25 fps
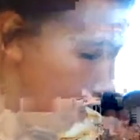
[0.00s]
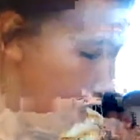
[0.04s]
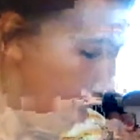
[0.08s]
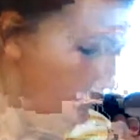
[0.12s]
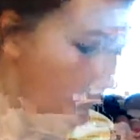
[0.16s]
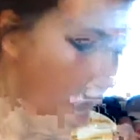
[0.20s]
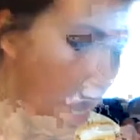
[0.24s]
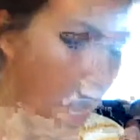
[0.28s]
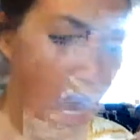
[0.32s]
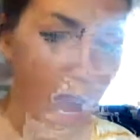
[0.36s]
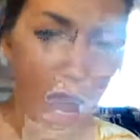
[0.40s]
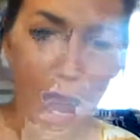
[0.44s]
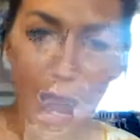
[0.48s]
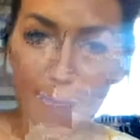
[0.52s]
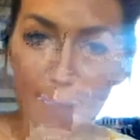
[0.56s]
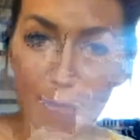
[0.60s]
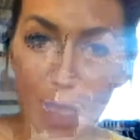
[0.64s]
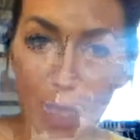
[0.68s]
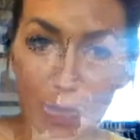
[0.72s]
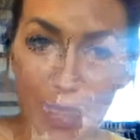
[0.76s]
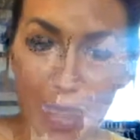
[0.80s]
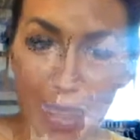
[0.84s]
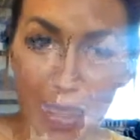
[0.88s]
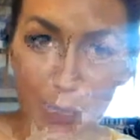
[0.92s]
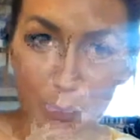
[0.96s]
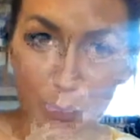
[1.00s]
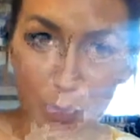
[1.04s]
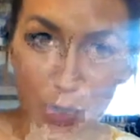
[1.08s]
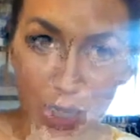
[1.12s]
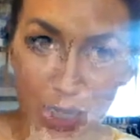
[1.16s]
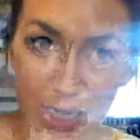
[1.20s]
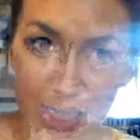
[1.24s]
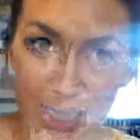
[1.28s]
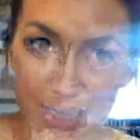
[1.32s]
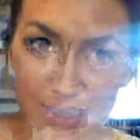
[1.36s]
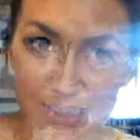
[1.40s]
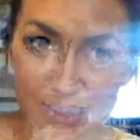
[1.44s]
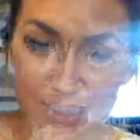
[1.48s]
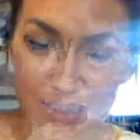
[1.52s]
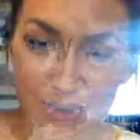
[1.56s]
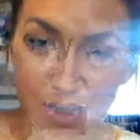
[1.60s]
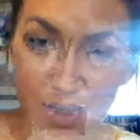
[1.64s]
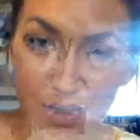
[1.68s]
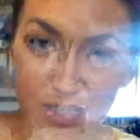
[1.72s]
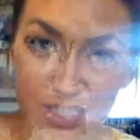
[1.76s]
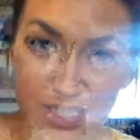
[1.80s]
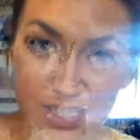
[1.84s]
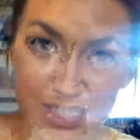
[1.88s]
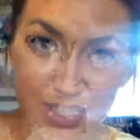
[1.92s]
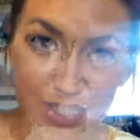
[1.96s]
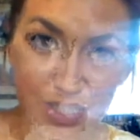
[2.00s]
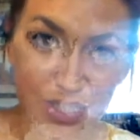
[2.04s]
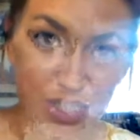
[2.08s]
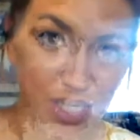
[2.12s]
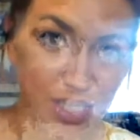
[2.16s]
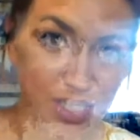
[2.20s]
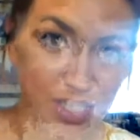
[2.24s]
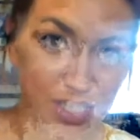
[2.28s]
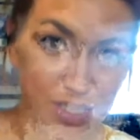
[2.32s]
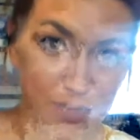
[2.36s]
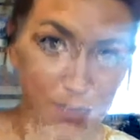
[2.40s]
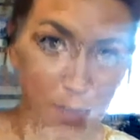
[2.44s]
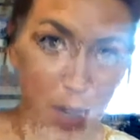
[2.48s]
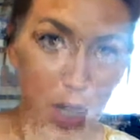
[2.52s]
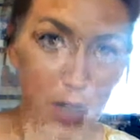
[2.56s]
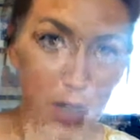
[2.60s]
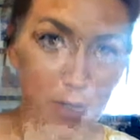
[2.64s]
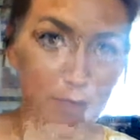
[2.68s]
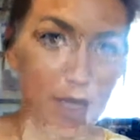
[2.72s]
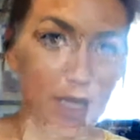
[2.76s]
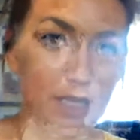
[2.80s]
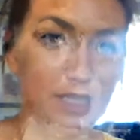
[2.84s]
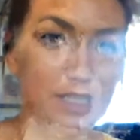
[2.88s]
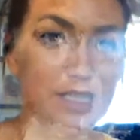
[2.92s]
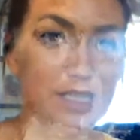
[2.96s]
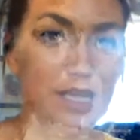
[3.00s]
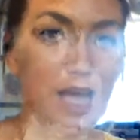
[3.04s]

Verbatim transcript: Um, okay, we're going to get started in just a moment.